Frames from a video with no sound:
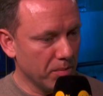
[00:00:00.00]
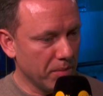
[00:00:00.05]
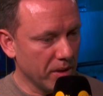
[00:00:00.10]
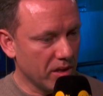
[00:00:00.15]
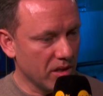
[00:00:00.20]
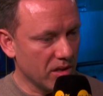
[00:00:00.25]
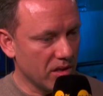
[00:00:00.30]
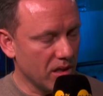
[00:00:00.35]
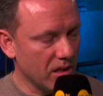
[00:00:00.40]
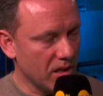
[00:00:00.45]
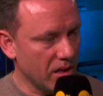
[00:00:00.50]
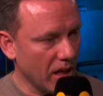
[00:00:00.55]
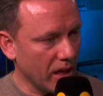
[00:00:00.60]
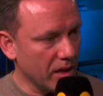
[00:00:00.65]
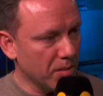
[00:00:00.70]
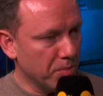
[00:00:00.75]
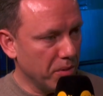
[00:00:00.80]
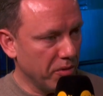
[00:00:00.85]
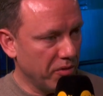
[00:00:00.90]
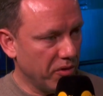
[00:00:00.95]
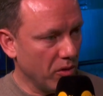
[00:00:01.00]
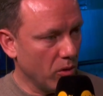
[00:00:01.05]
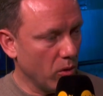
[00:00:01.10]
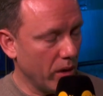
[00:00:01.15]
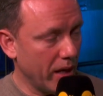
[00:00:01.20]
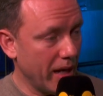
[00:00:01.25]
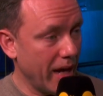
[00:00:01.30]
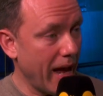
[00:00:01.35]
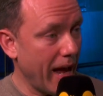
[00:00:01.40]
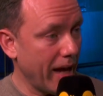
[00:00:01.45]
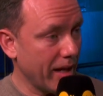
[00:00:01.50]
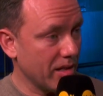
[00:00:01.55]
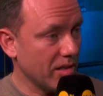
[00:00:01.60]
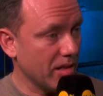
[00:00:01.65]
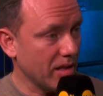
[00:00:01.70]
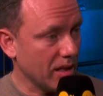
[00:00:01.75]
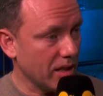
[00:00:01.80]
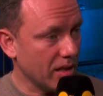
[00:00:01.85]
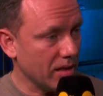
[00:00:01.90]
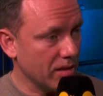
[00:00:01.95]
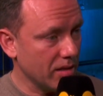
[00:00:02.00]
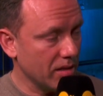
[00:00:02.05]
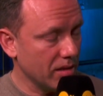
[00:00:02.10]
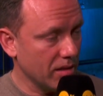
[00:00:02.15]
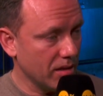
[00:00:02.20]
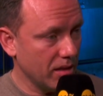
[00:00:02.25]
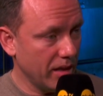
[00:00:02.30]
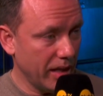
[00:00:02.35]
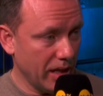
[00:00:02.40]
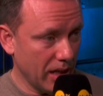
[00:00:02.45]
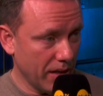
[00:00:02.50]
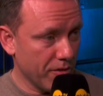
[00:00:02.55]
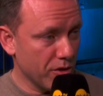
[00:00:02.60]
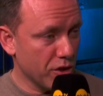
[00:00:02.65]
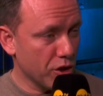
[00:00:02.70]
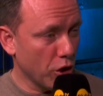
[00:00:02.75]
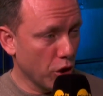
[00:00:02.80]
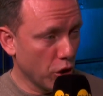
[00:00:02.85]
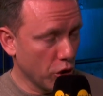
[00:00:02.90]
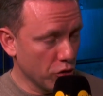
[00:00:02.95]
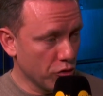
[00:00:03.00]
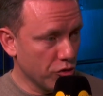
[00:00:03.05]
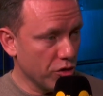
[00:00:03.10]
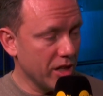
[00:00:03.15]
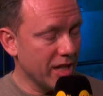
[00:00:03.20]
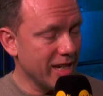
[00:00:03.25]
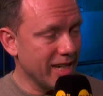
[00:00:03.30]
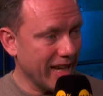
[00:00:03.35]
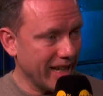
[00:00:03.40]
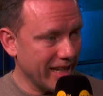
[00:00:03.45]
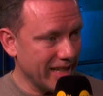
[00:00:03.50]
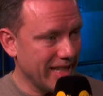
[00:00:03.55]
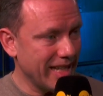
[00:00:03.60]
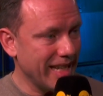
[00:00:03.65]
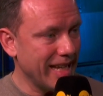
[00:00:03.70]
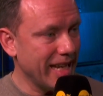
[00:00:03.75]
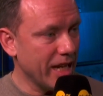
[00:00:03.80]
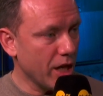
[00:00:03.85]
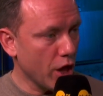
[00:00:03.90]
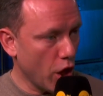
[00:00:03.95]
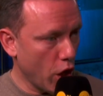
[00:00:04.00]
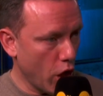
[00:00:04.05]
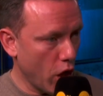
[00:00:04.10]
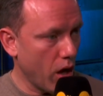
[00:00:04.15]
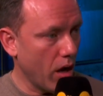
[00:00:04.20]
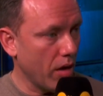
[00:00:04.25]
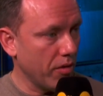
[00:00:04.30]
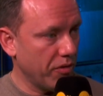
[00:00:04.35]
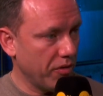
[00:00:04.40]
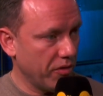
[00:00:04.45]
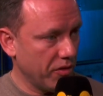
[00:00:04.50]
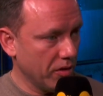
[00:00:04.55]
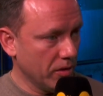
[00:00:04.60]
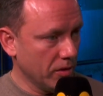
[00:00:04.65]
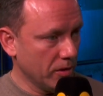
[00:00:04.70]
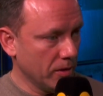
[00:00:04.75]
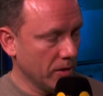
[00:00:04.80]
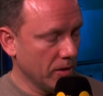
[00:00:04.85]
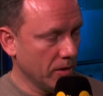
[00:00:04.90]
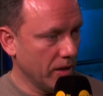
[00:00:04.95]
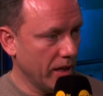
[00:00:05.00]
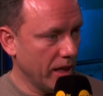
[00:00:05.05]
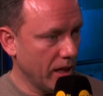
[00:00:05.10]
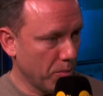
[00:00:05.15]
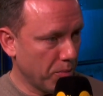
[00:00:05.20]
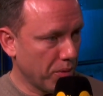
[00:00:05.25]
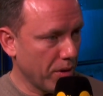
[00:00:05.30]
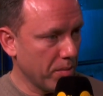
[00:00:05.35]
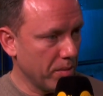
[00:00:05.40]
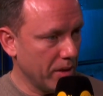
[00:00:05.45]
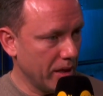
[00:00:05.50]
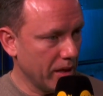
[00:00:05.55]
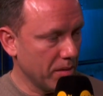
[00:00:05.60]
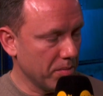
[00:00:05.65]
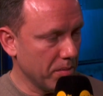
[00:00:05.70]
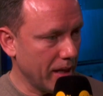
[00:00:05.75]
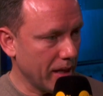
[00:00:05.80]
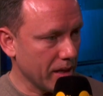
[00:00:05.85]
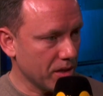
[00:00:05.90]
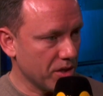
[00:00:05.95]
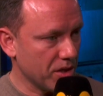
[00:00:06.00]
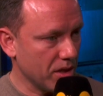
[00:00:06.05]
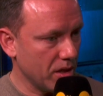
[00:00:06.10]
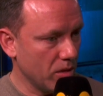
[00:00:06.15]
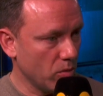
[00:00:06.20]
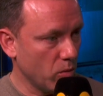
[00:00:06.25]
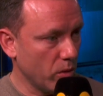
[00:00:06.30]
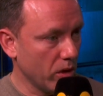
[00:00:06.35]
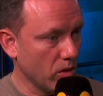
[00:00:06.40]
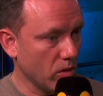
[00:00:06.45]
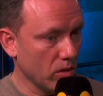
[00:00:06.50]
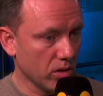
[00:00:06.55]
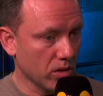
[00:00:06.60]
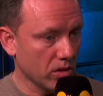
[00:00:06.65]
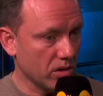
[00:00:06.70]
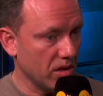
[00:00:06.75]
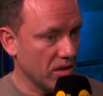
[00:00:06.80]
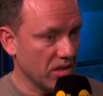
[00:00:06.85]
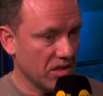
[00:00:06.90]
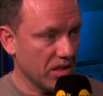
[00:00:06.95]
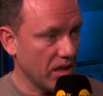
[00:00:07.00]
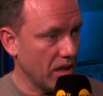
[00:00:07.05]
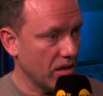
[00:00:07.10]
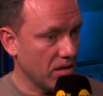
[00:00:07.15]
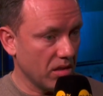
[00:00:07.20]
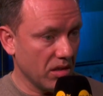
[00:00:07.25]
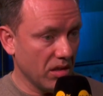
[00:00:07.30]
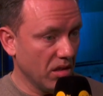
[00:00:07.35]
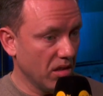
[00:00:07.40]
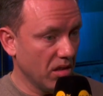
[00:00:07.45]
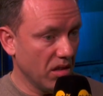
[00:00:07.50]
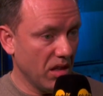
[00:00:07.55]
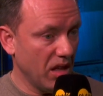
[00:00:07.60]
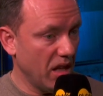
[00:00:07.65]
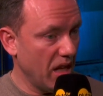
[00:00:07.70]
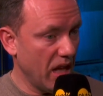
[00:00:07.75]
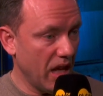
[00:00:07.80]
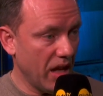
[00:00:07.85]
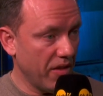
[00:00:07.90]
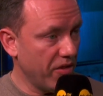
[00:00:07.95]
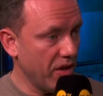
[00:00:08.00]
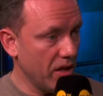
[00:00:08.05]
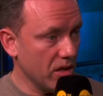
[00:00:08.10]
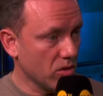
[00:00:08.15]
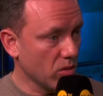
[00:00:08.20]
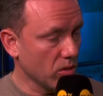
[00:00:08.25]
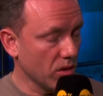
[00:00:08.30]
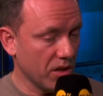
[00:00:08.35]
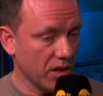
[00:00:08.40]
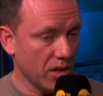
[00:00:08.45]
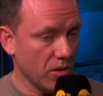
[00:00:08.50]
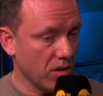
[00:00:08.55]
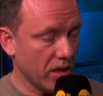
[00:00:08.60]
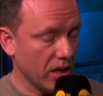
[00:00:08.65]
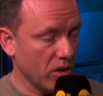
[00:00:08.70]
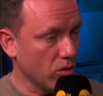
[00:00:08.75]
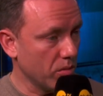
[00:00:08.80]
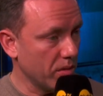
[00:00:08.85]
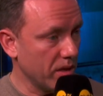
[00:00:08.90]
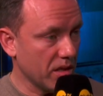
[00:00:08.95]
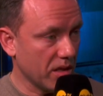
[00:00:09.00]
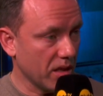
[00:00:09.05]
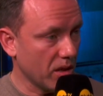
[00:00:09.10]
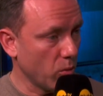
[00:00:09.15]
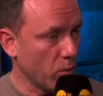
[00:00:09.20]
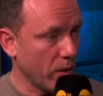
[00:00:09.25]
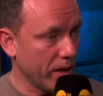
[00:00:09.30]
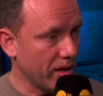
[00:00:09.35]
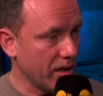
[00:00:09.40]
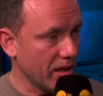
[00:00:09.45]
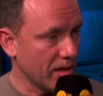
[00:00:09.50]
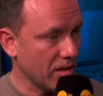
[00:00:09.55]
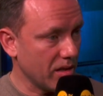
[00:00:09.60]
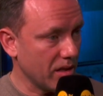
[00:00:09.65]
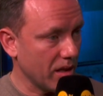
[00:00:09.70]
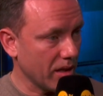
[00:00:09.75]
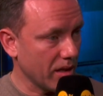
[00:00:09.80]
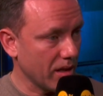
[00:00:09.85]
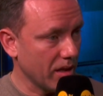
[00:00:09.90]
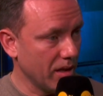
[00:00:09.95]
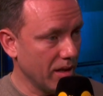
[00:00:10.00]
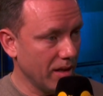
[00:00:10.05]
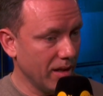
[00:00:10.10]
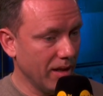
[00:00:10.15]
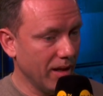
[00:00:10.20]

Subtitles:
Because the night before in Exeter, he'd averaged 119 and a half in a Premier League match. And we all looked and said, if he's going to the UK Open, he's going to win this thing.